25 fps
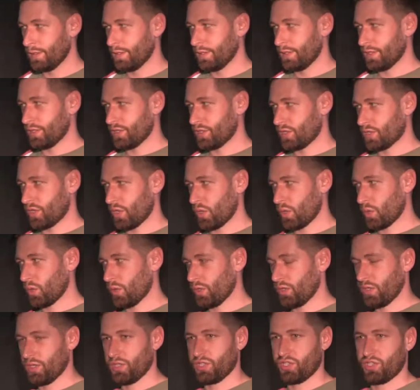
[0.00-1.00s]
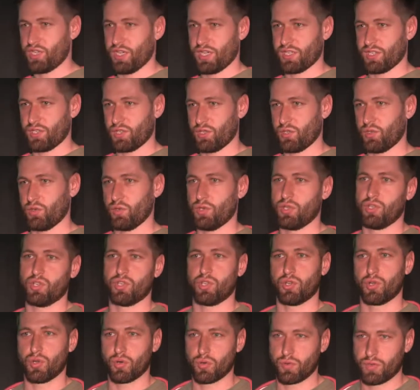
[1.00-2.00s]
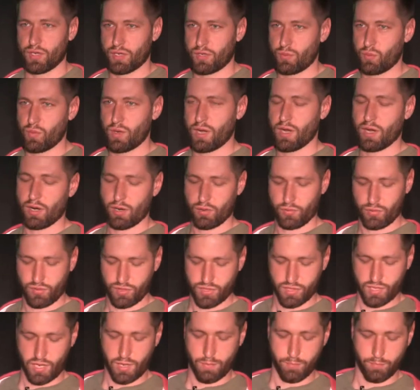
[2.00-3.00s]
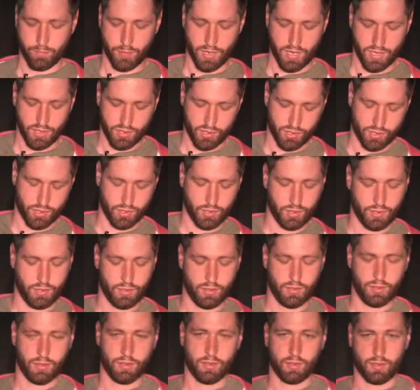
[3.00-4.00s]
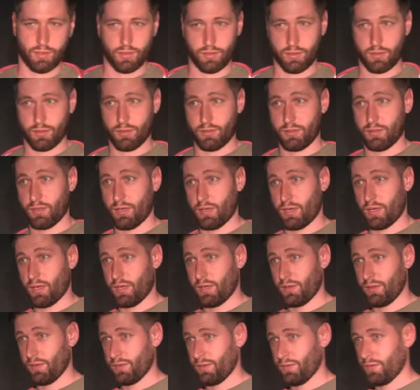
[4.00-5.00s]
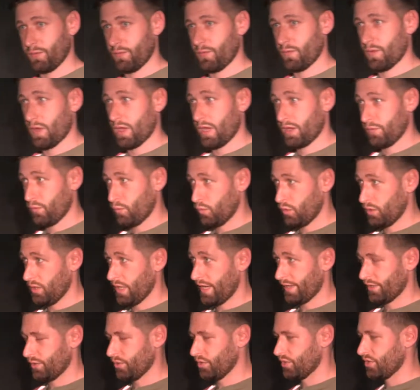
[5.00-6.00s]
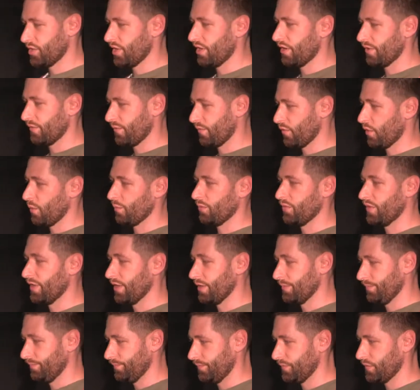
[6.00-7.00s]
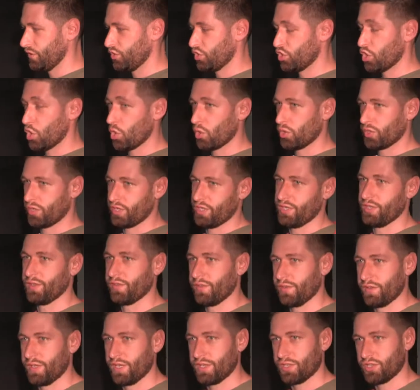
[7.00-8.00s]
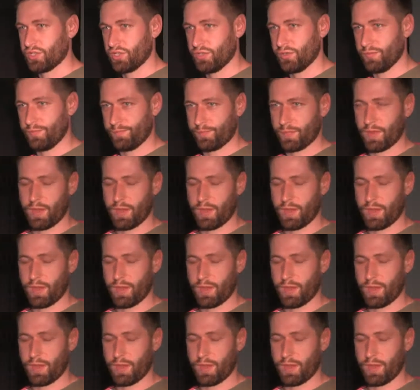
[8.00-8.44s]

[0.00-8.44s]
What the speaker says: So just to ensure that we are on the same page, I would like to start from the short introduction